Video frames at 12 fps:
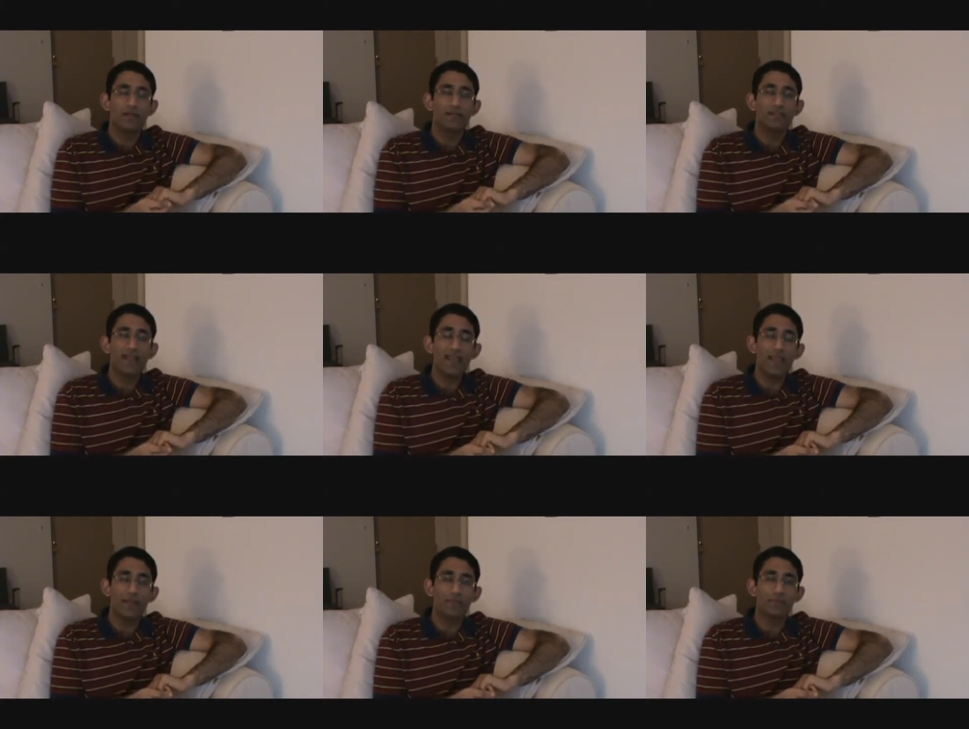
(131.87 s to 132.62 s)

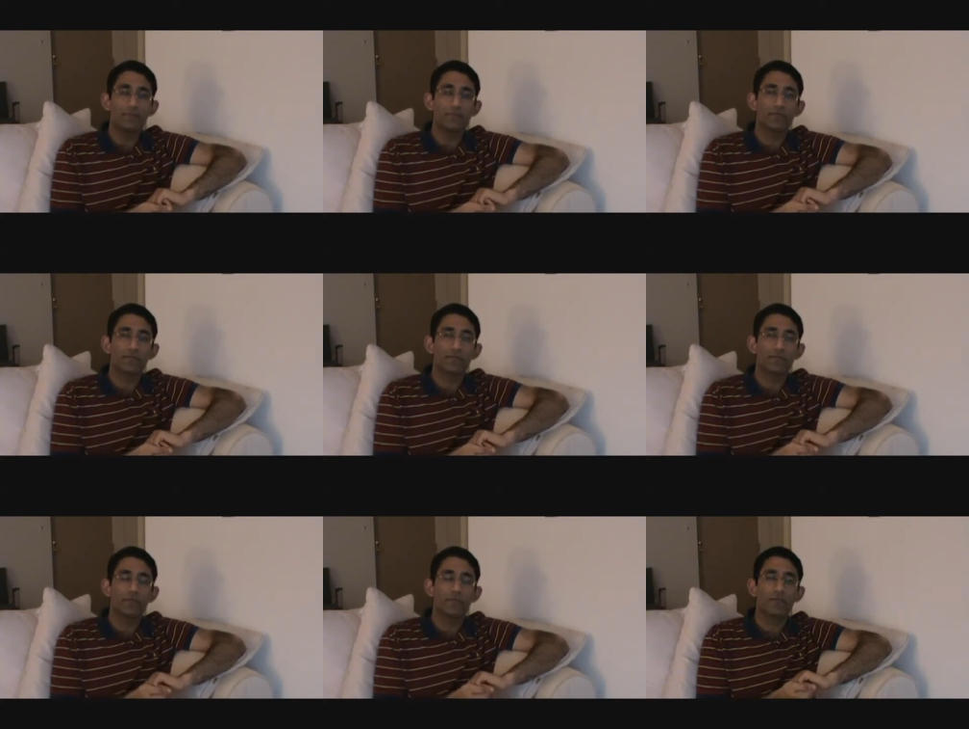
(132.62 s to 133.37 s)
Second
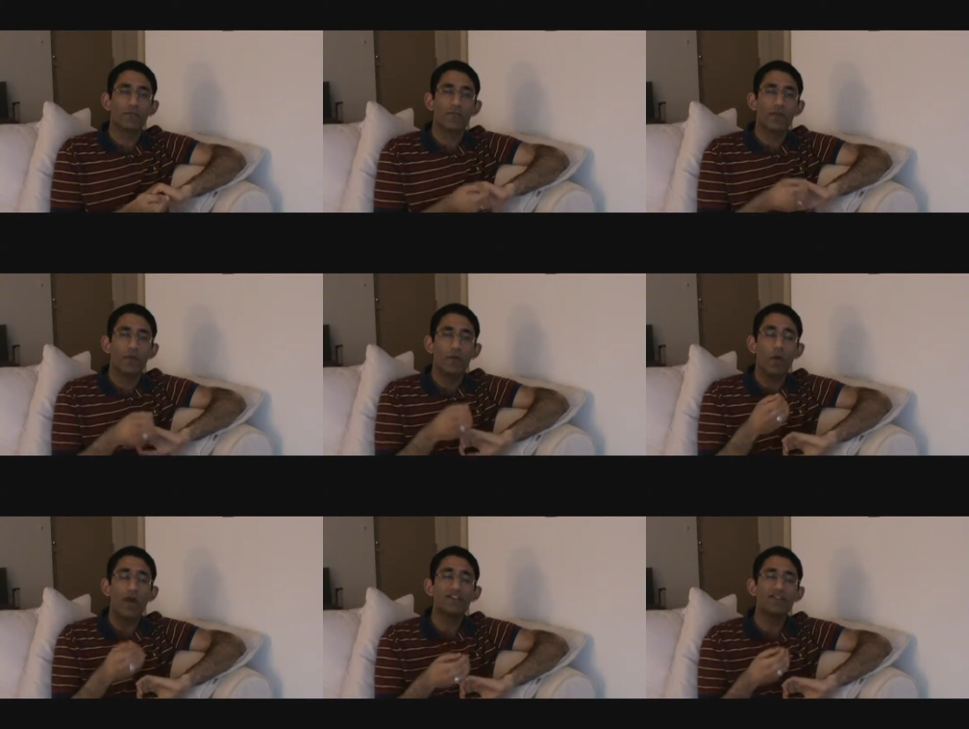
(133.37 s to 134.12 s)

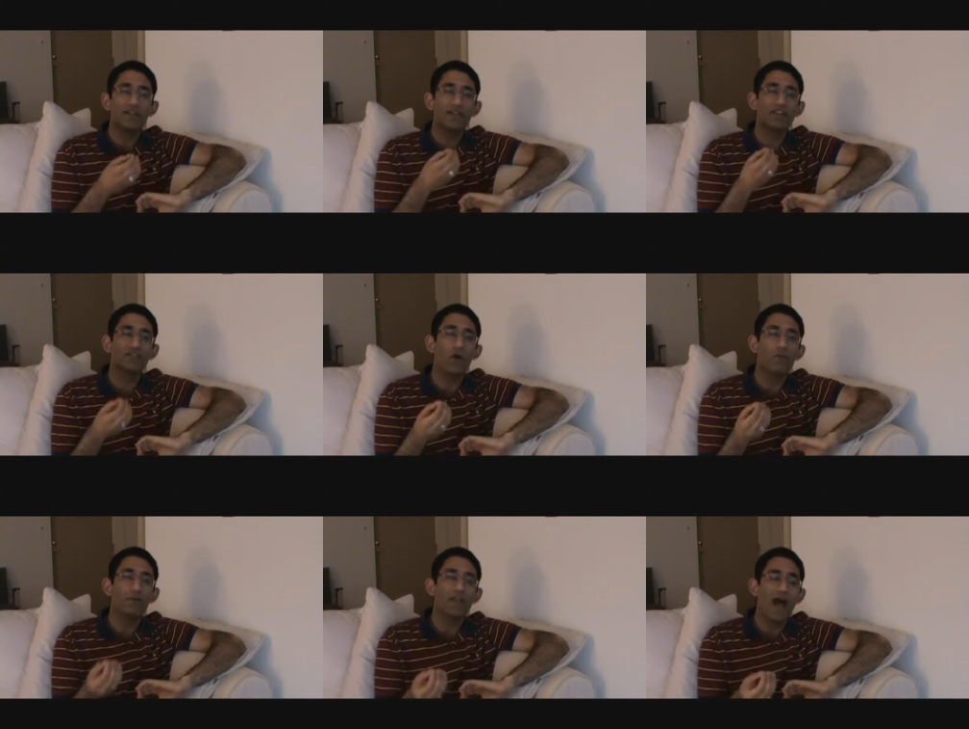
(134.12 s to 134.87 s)
question that is
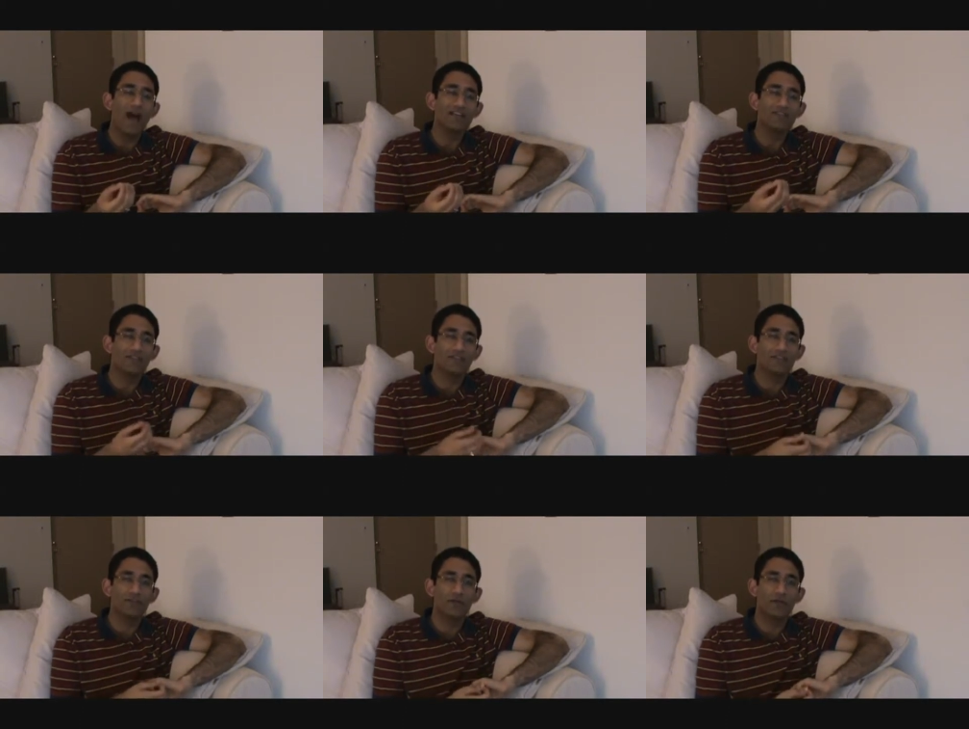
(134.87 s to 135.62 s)
often asked
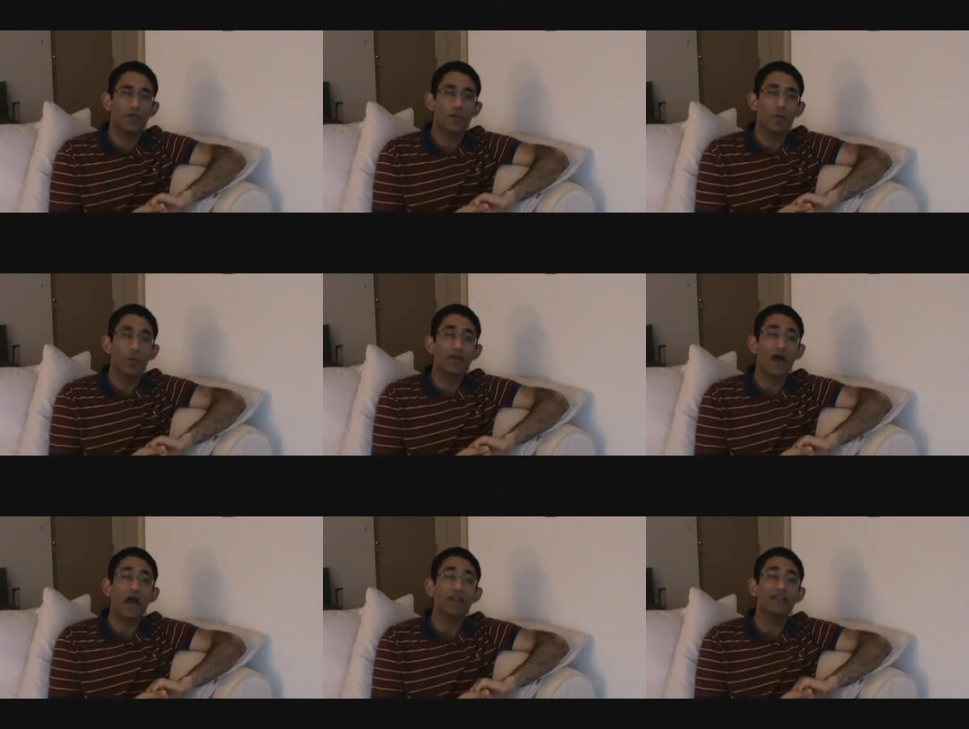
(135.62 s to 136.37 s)
is, what
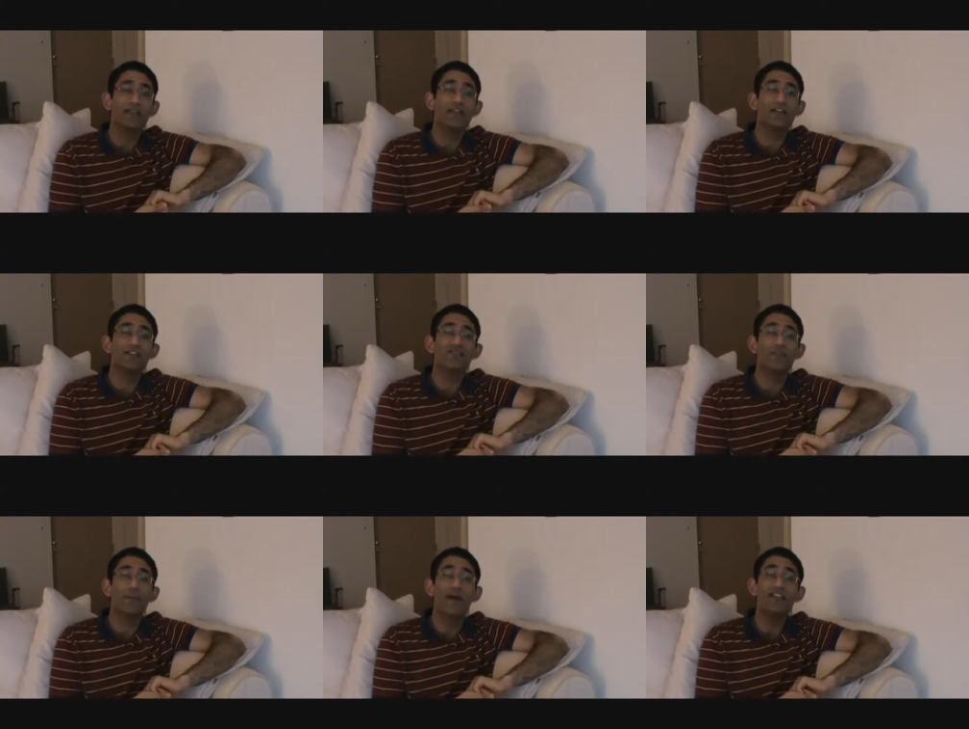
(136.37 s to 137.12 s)
are the
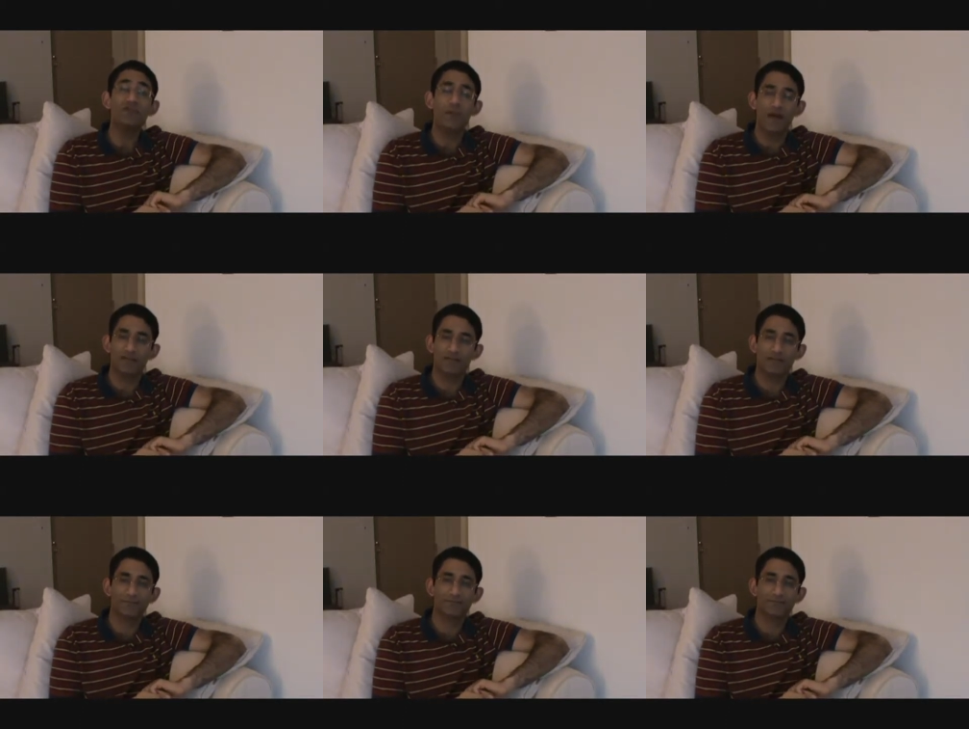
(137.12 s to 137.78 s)
industry benchmarks?